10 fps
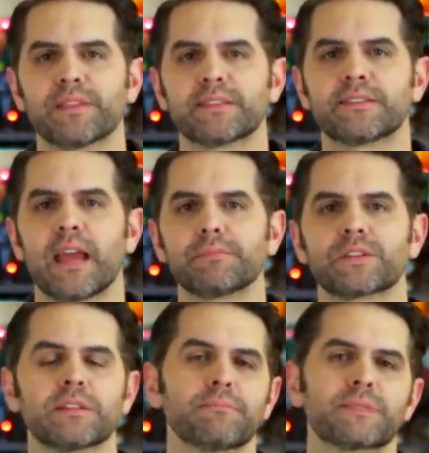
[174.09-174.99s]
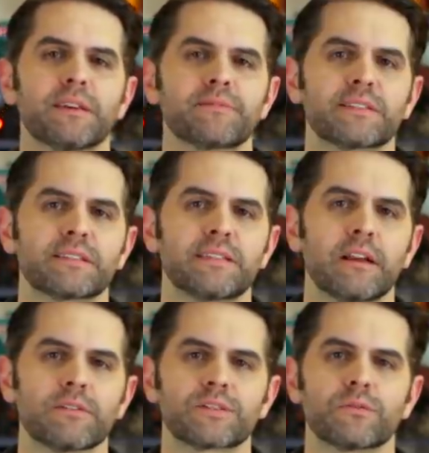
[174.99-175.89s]
establishing themselves as a
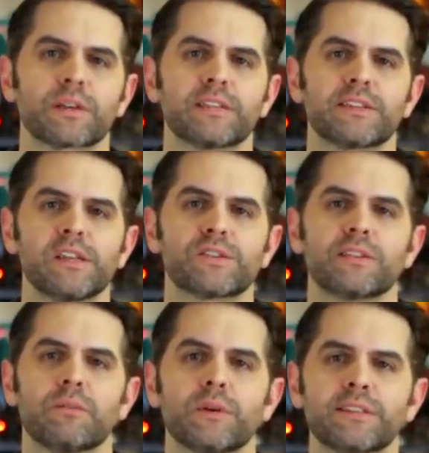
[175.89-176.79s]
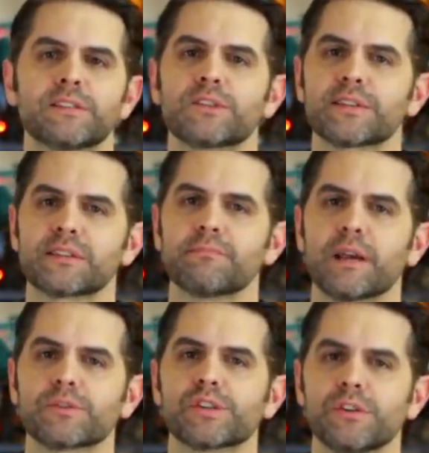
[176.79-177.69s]
terrorist organization that wasn't just
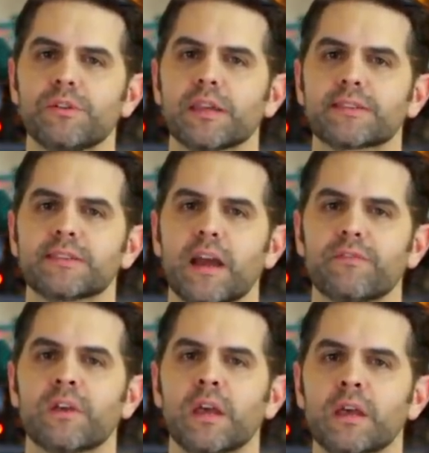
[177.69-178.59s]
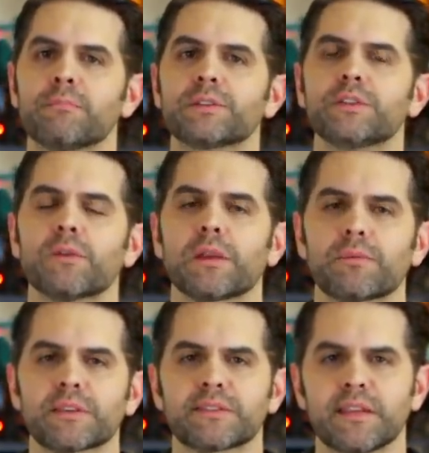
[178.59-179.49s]
about shooting at stuff, but doing it
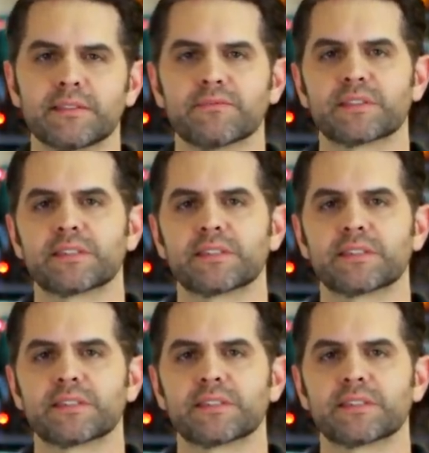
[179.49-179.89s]
with a sense of